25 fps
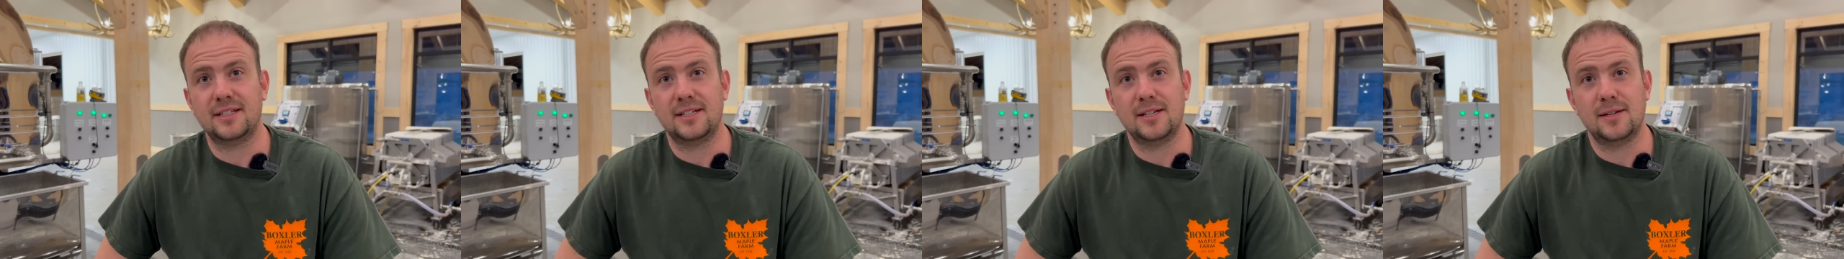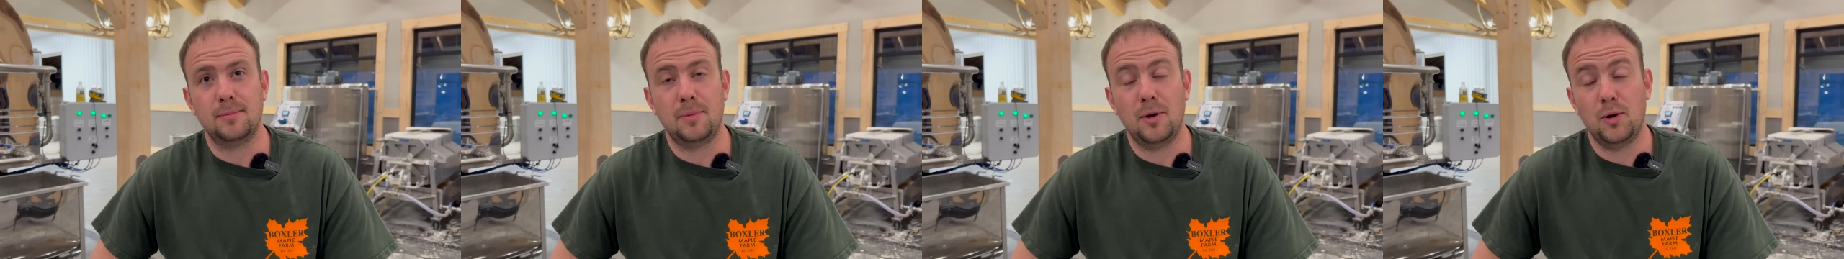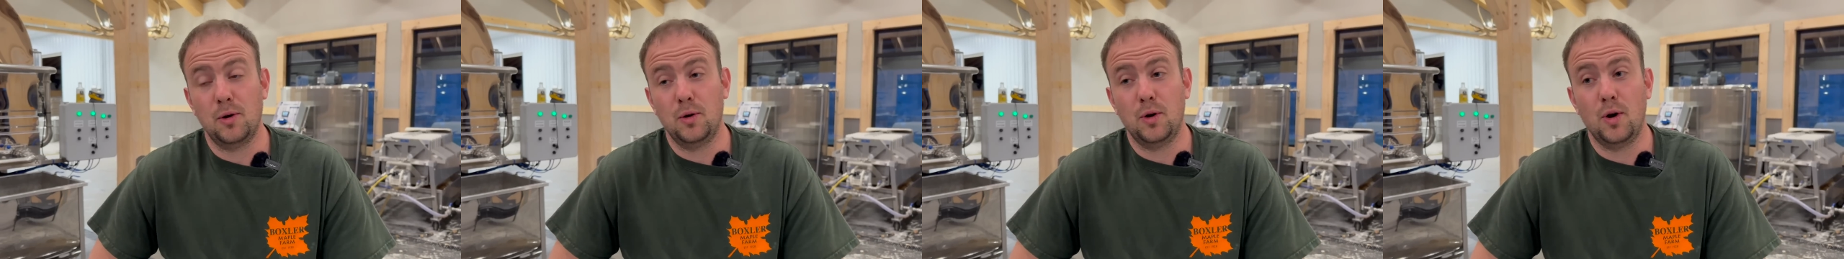
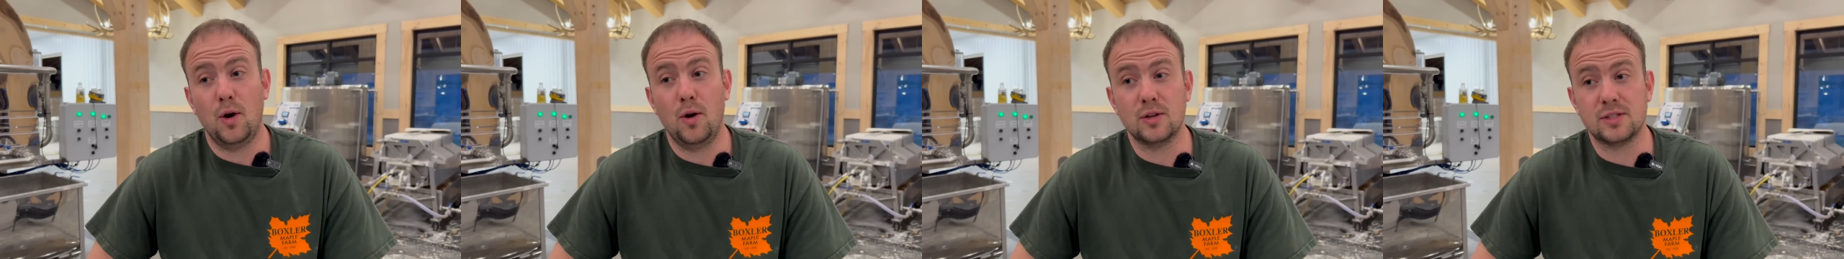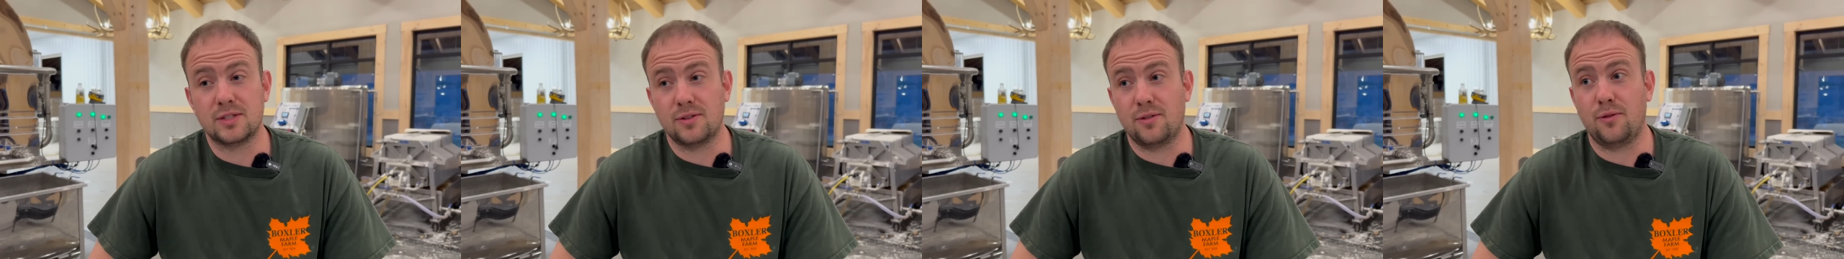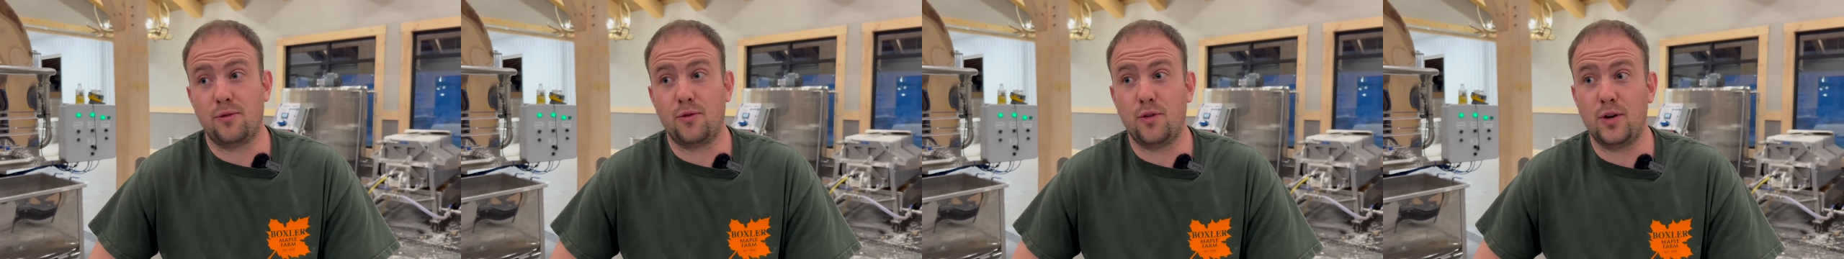But who knows,
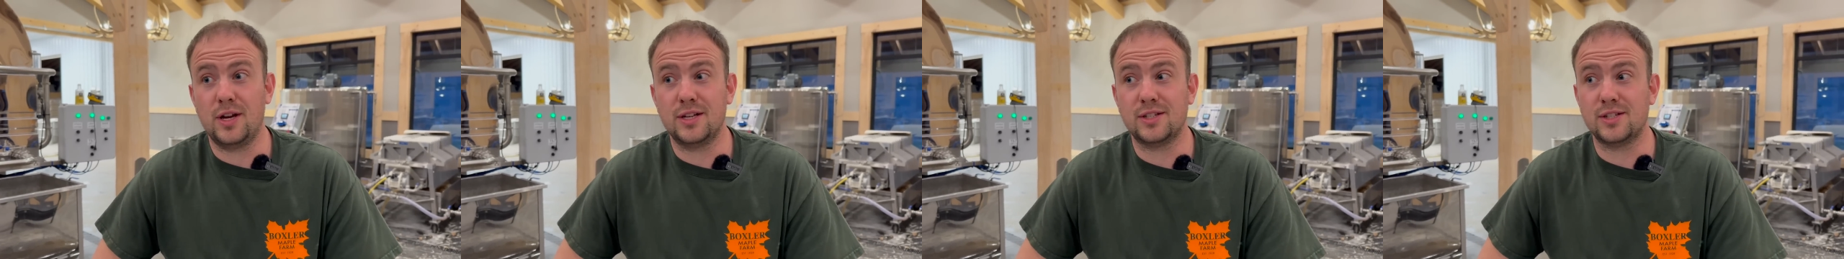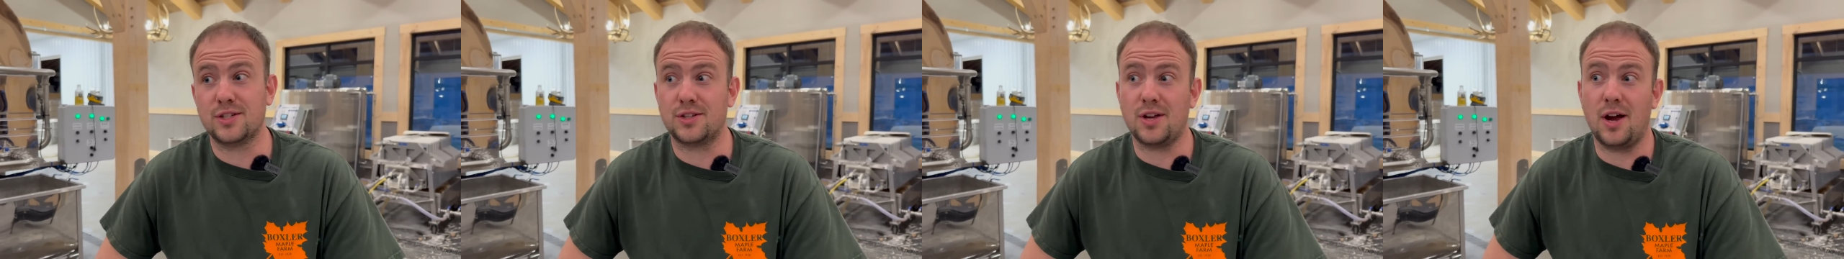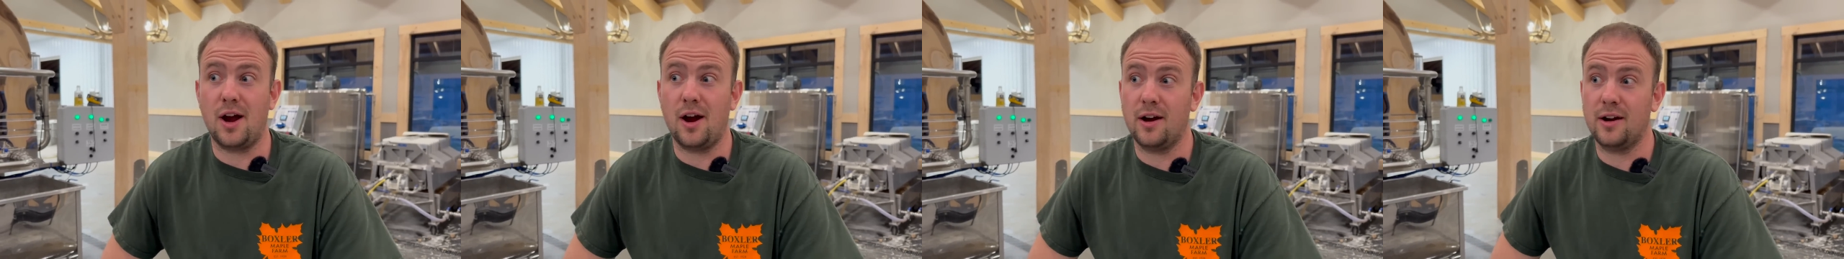if it
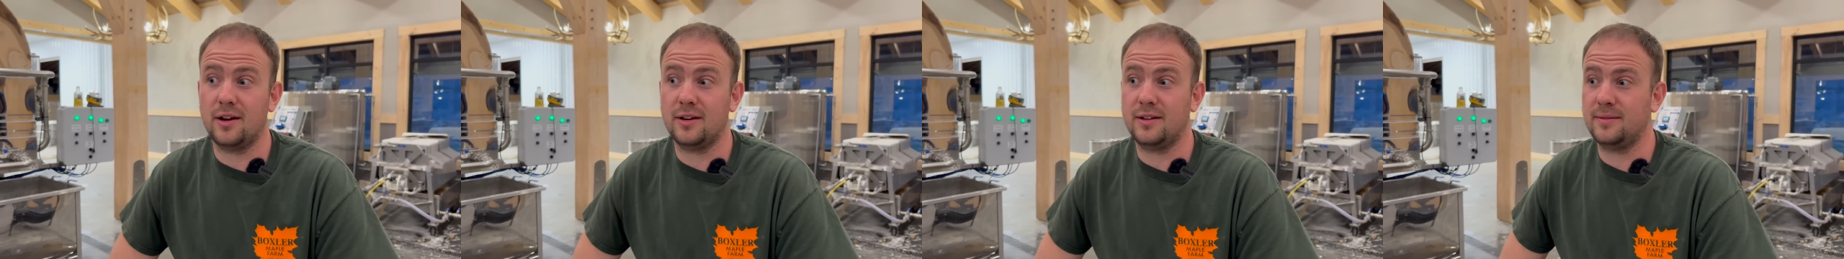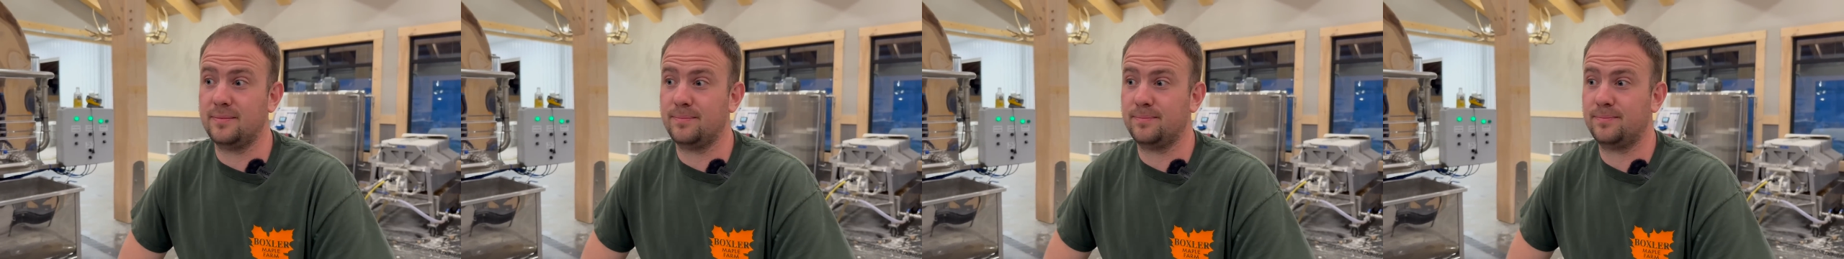freezes hard,